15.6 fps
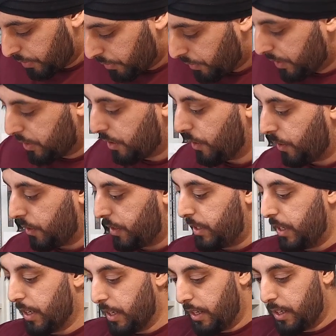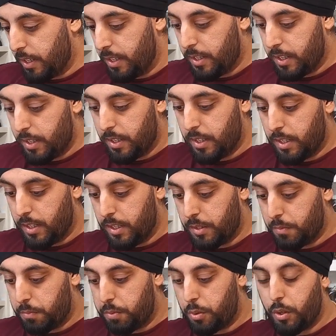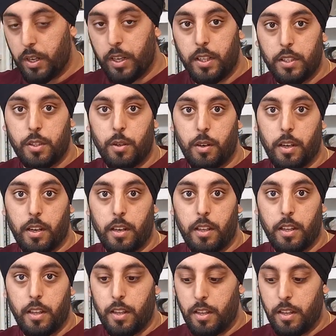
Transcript: Once locked in, it's pretty solid,